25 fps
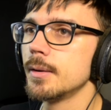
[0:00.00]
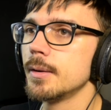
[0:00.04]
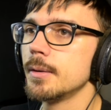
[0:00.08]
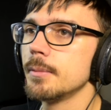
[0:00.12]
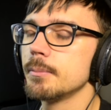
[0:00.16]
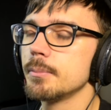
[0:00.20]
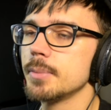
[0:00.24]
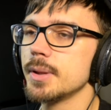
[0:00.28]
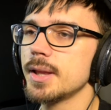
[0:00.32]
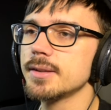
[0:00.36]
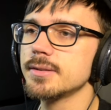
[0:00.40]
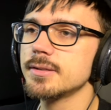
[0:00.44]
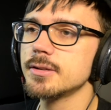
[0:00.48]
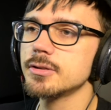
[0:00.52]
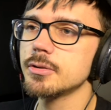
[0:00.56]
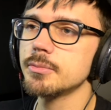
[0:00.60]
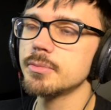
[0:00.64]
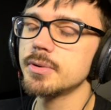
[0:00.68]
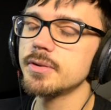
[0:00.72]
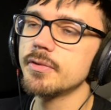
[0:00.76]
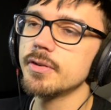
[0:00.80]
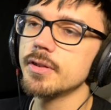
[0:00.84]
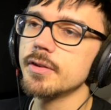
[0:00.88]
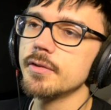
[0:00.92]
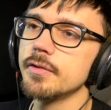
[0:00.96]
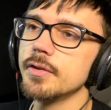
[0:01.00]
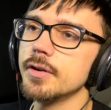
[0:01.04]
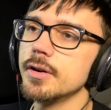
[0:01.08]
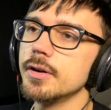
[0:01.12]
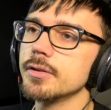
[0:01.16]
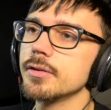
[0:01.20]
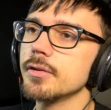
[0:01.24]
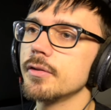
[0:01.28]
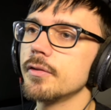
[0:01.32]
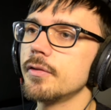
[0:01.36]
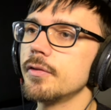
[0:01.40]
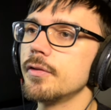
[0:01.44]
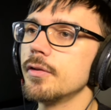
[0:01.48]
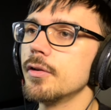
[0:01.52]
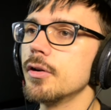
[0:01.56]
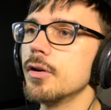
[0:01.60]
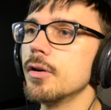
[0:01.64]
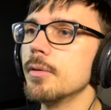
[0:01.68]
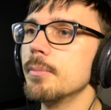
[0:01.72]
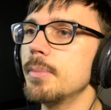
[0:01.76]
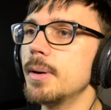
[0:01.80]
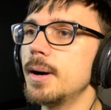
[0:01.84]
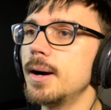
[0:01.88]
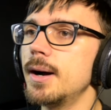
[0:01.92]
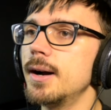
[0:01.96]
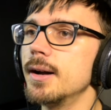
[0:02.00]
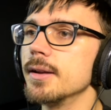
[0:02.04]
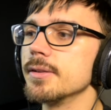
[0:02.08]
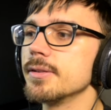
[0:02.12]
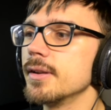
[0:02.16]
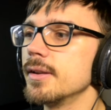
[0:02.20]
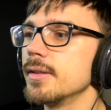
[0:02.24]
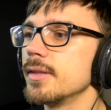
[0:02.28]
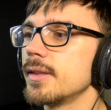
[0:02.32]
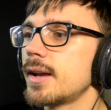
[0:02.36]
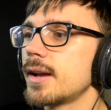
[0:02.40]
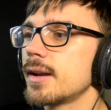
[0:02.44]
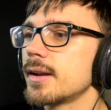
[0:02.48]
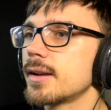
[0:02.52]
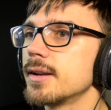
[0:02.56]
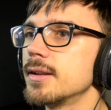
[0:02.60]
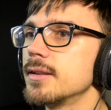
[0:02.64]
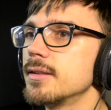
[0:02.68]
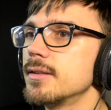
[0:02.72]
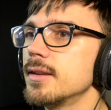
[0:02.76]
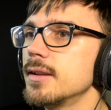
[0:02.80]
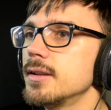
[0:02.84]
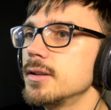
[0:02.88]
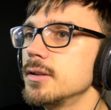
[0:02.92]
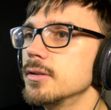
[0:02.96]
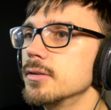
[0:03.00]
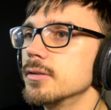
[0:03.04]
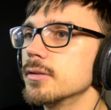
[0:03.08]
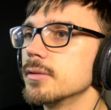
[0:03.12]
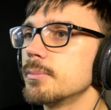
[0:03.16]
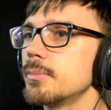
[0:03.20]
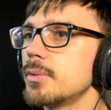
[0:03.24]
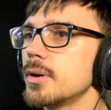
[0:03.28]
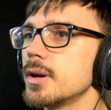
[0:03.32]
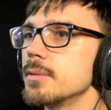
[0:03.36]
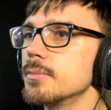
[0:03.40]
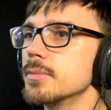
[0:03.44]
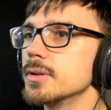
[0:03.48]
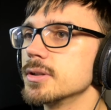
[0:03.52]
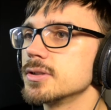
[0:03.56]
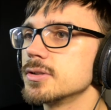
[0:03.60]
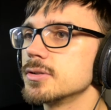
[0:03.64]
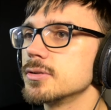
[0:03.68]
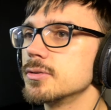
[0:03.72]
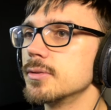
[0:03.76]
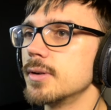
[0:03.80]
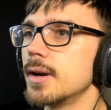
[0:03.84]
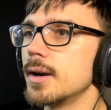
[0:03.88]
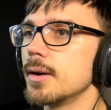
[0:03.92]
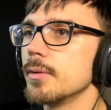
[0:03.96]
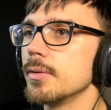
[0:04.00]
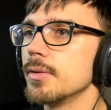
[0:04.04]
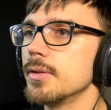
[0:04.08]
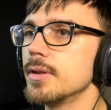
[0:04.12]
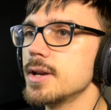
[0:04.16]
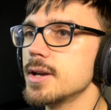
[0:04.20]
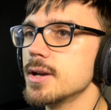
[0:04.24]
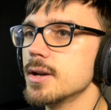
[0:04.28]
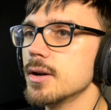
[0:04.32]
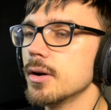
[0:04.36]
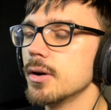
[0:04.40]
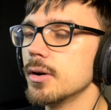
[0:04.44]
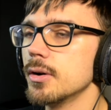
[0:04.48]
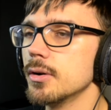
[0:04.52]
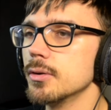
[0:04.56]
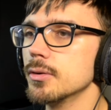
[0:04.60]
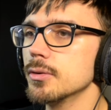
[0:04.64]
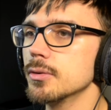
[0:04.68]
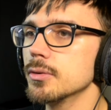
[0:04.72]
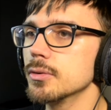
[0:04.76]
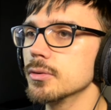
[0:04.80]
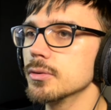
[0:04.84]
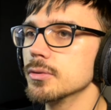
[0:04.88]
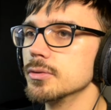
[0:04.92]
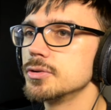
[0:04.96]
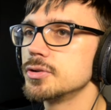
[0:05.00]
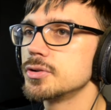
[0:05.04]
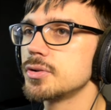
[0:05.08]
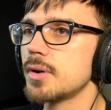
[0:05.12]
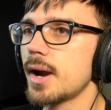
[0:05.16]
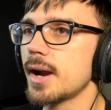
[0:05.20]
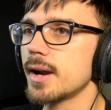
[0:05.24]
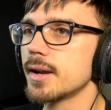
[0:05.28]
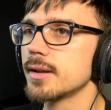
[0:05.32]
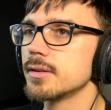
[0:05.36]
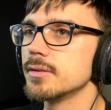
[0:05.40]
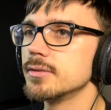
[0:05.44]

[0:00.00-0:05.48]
But that's the drum beat for the first 4 bars, and that continues pretty much throughout the whole track.